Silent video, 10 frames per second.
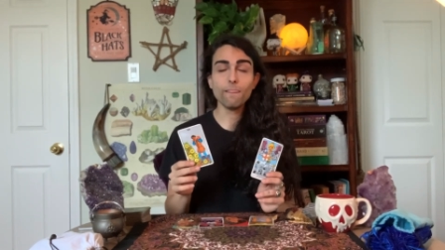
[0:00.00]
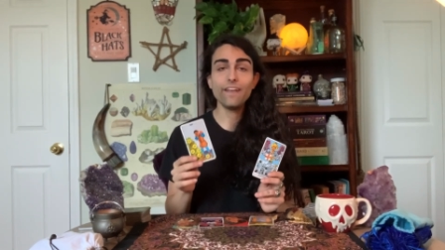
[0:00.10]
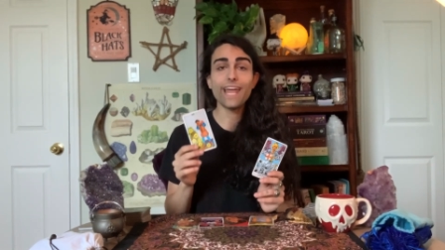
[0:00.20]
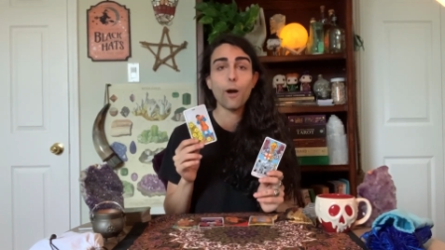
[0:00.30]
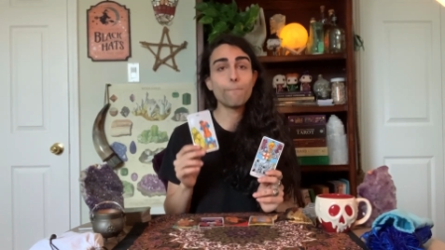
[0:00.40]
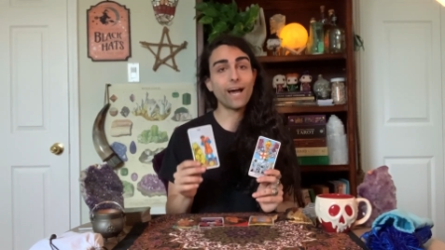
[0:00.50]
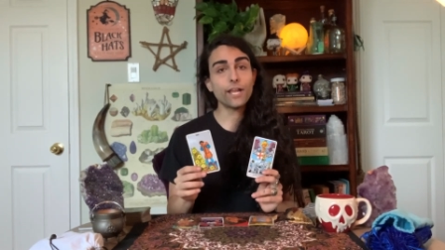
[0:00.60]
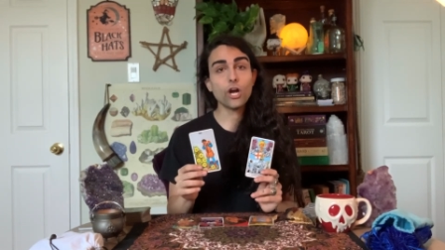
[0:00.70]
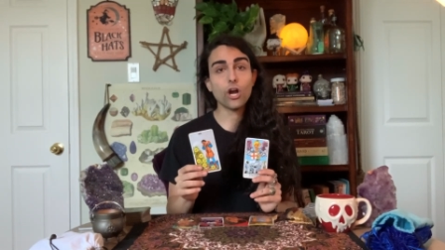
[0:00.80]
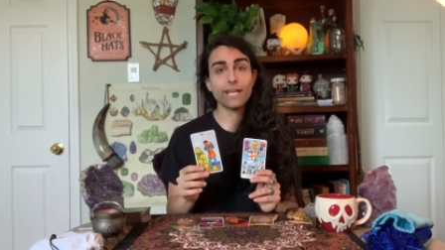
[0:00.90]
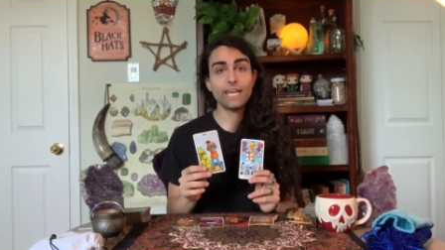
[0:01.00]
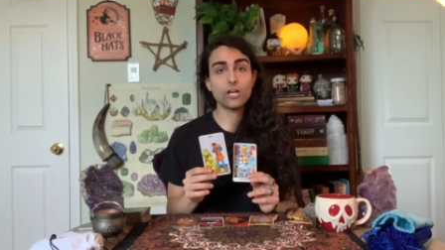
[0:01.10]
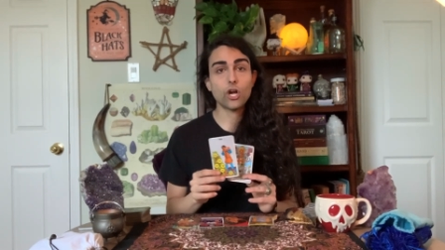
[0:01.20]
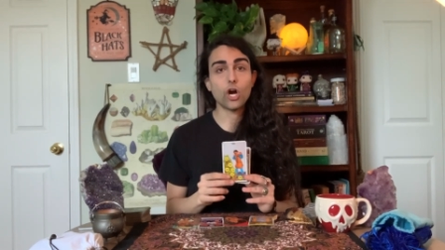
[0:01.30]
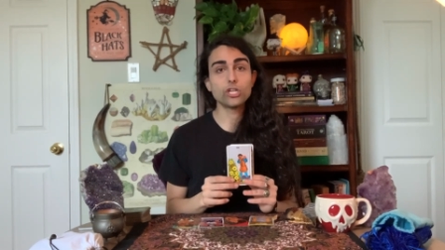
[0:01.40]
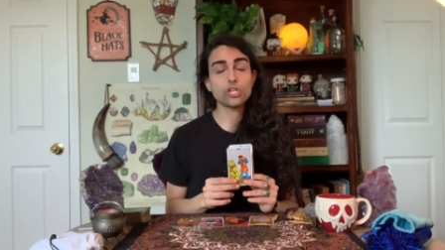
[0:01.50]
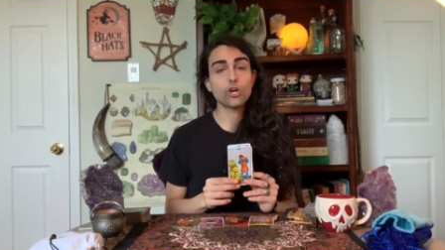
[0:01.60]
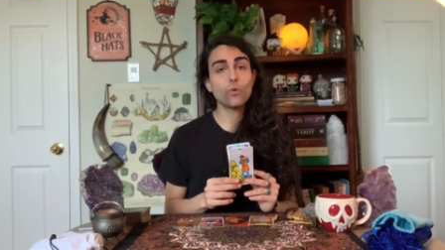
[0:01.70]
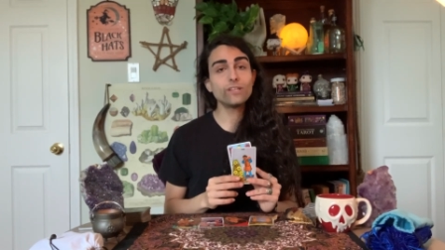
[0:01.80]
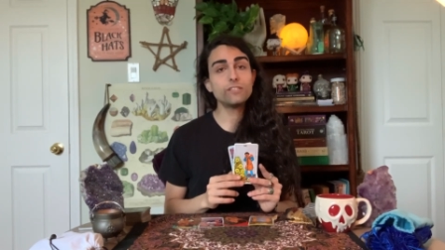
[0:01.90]
Now, minor arcana cards
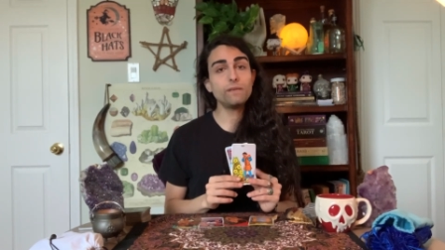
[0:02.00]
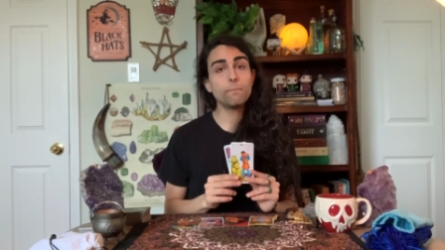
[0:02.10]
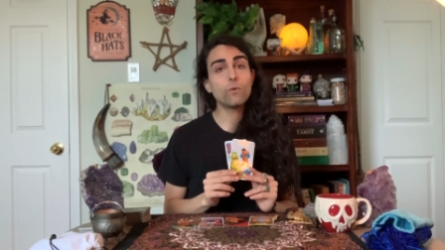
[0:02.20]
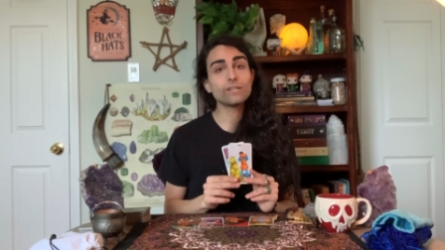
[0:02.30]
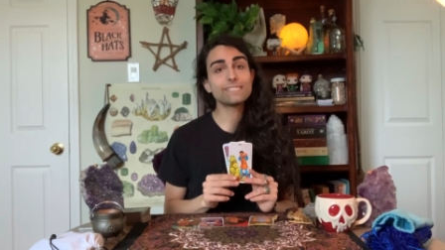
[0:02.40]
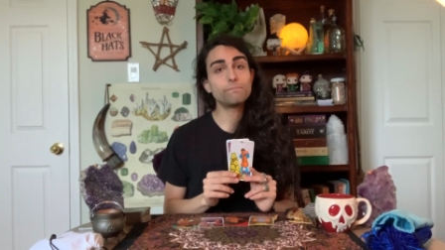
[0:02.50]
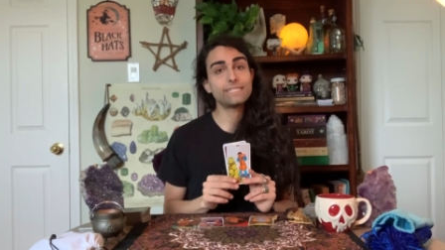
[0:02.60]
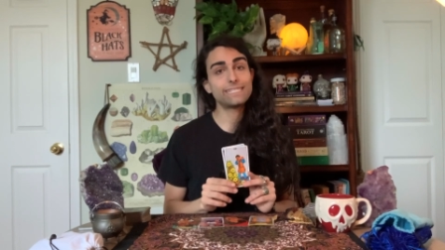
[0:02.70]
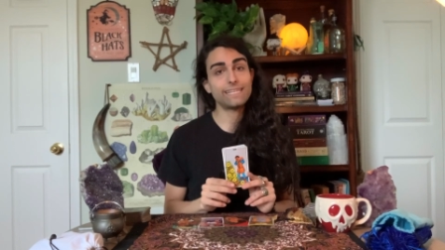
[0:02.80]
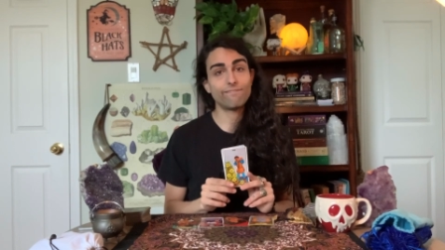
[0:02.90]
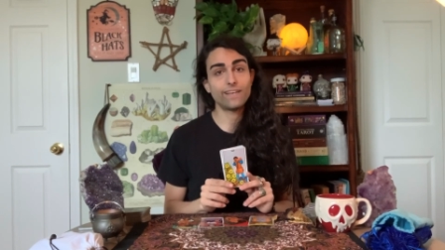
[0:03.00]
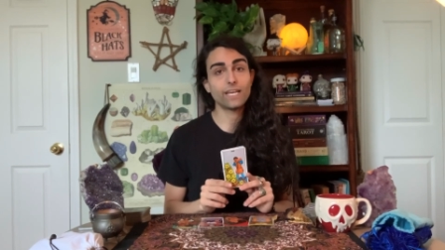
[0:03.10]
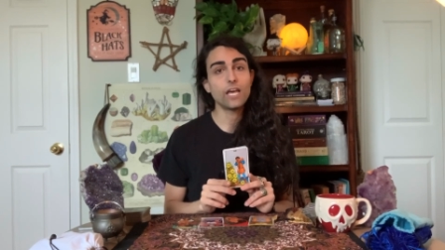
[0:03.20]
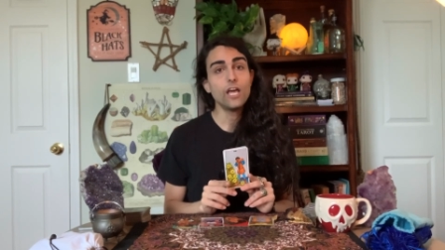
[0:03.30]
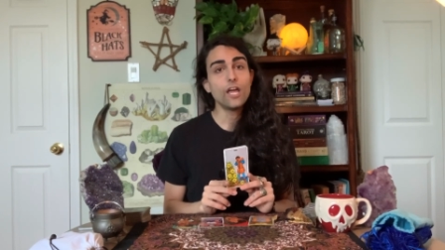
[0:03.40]
are going to be more specific.